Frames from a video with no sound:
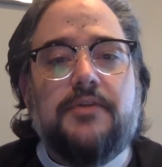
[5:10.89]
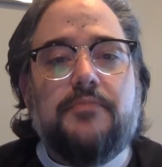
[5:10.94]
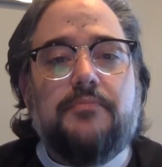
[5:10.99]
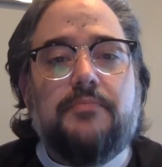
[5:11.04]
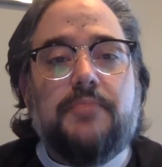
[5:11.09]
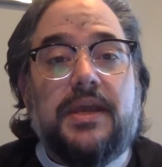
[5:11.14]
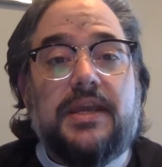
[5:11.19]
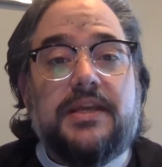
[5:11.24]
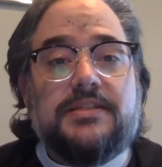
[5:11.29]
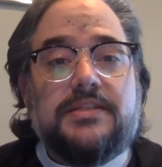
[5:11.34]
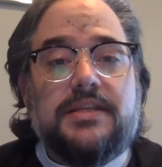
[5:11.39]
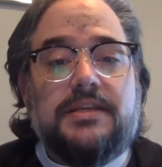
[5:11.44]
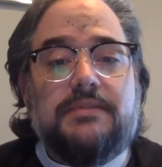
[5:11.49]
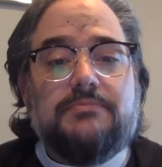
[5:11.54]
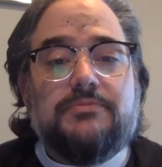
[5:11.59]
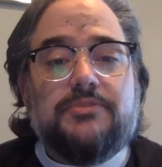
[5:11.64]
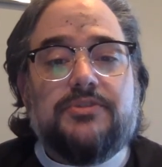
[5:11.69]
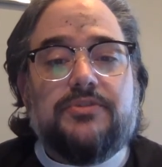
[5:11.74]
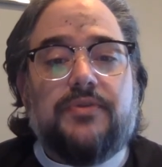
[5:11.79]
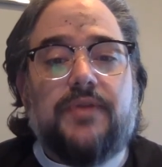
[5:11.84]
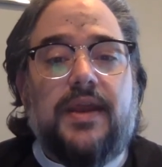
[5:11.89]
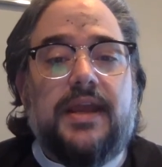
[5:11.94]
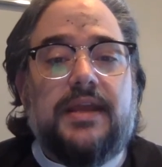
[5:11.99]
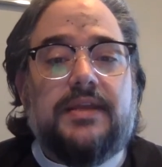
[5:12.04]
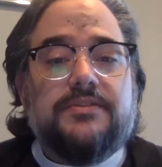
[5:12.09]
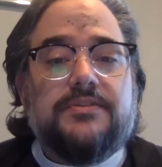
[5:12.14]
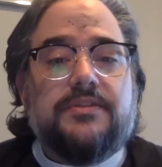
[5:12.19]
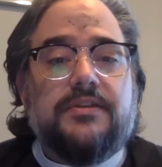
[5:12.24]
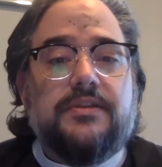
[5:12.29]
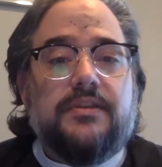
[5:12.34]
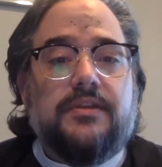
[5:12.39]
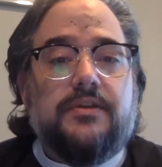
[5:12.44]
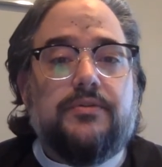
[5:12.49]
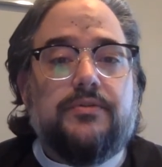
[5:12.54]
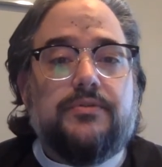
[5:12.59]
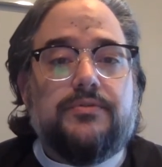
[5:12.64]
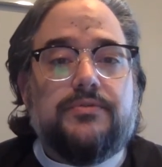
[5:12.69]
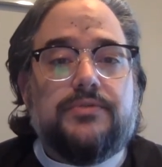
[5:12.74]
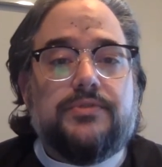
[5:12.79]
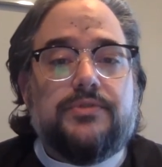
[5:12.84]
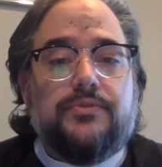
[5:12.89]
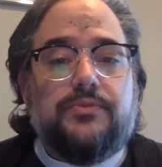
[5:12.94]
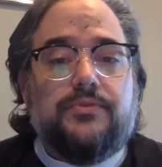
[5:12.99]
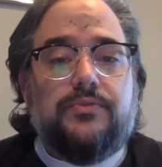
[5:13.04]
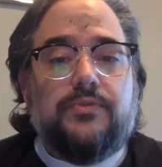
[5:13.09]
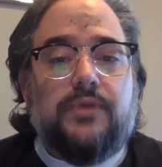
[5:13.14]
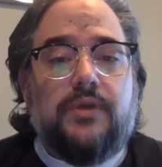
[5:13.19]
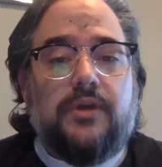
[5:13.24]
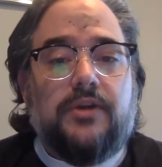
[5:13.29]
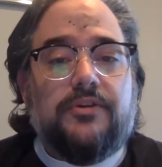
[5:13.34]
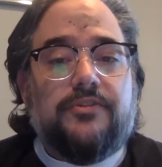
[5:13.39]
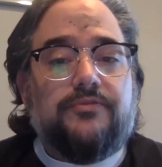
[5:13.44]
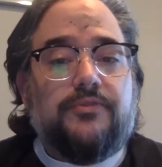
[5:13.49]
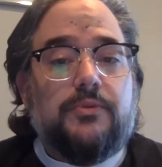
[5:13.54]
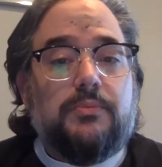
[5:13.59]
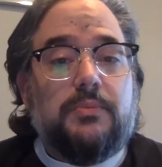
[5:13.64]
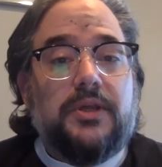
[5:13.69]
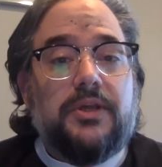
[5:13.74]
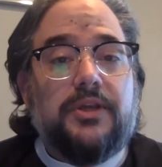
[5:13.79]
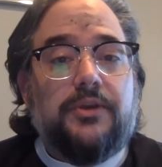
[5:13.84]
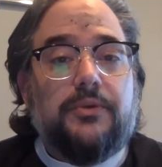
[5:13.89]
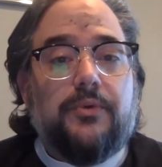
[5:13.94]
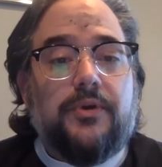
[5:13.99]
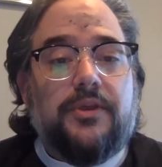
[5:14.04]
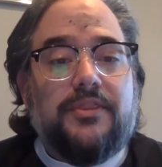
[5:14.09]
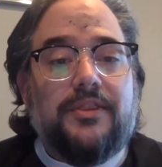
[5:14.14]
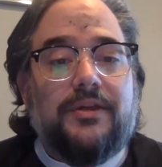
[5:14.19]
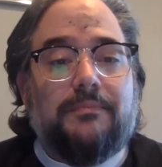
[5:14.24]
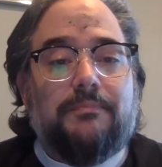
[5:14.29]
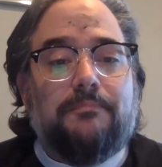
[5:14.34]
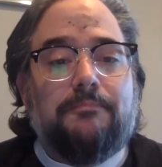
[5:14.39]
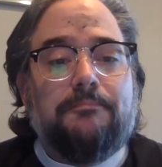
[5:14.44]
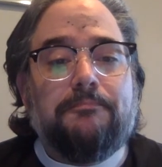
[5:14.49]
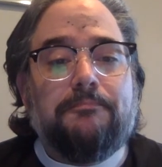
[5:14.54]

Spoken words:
may seem strange to those who aren't familiar with them.